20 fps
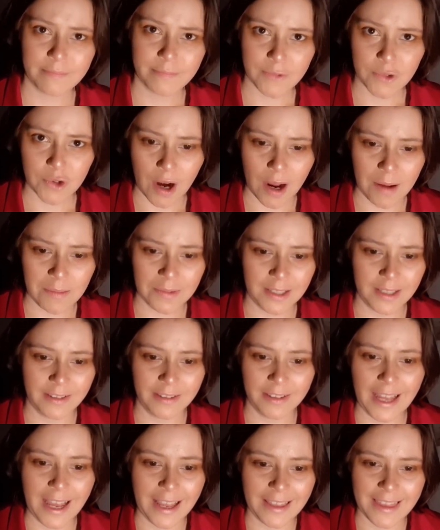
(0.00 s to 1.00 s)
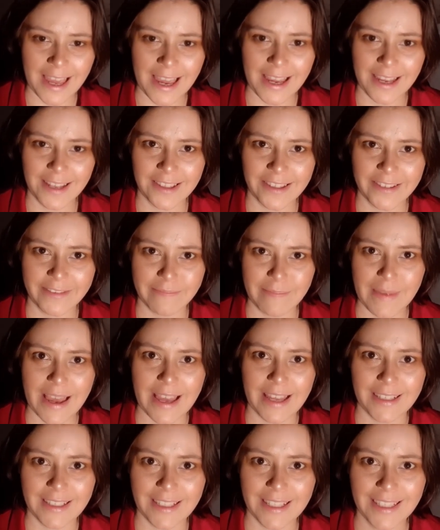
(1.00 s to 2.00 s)
trauma at the hands of
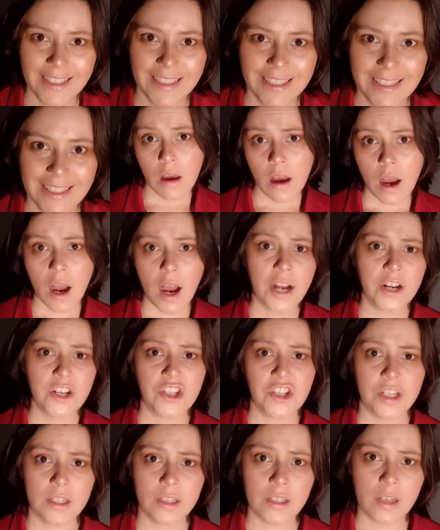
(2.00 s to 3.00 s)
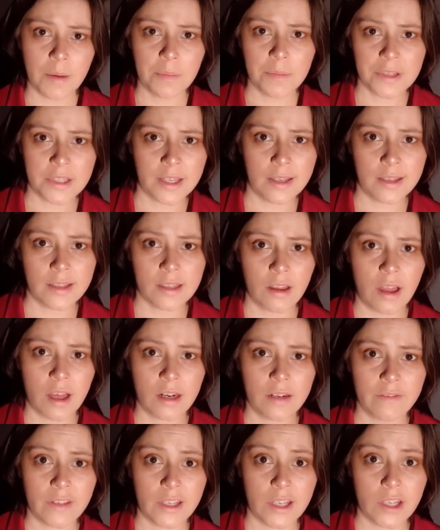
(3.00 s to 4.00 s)
men. Hotch encompasses a lot
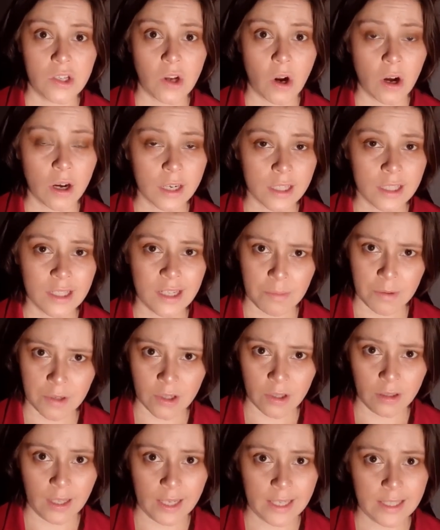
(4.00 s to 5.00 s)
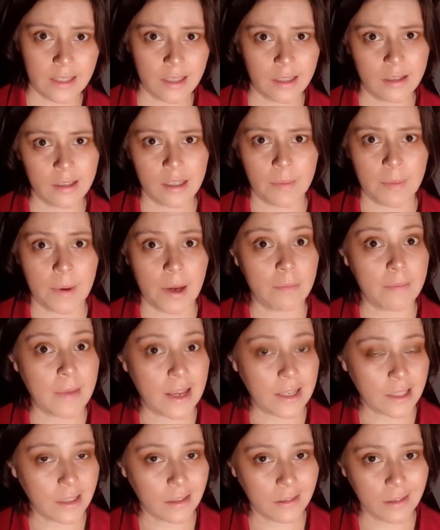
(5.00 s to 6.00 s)
of these archetypical ideas about
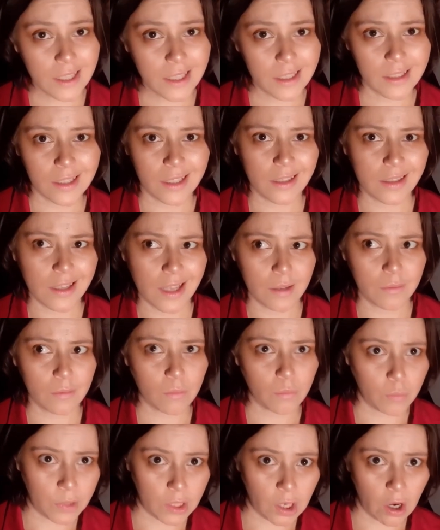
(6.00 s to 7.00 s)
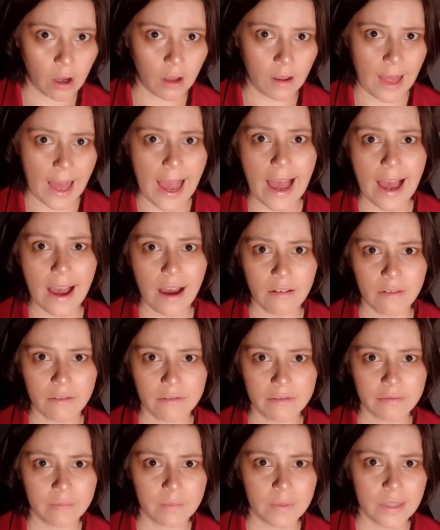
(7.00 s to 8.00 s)
masculinity that we all have.
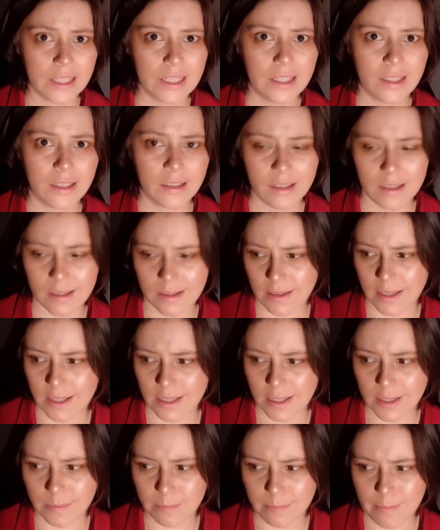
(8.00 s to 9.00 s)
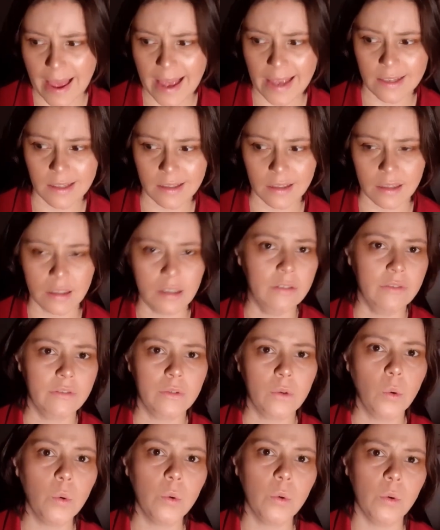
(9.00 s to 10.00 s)
He's this mask of
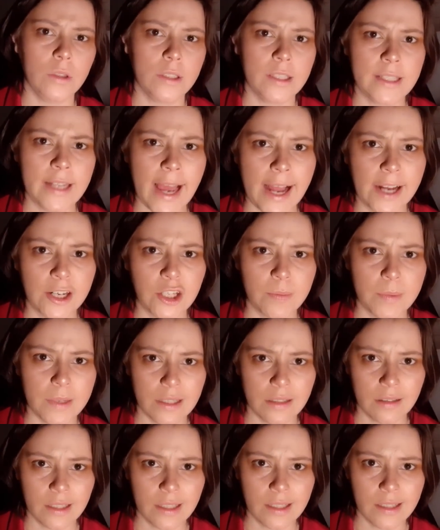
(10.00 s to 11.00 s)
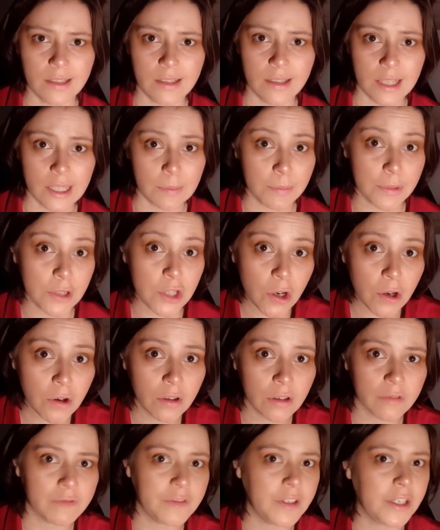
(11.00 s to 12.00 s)
cool detachment, he's this
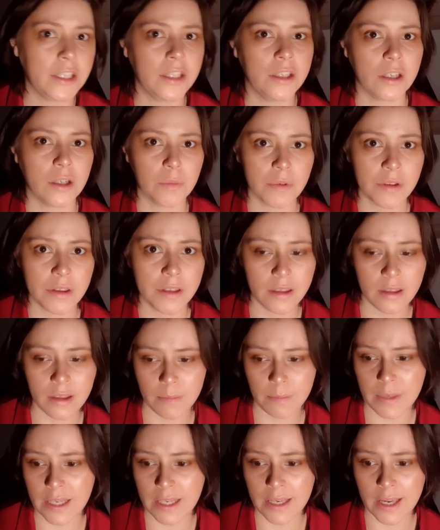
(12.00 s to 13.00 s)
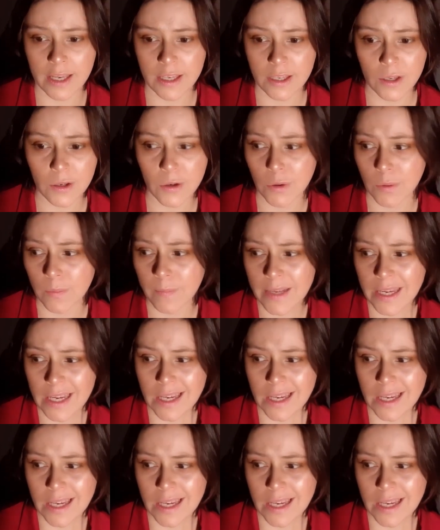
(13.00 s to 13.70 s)
paternal figure within the B A U.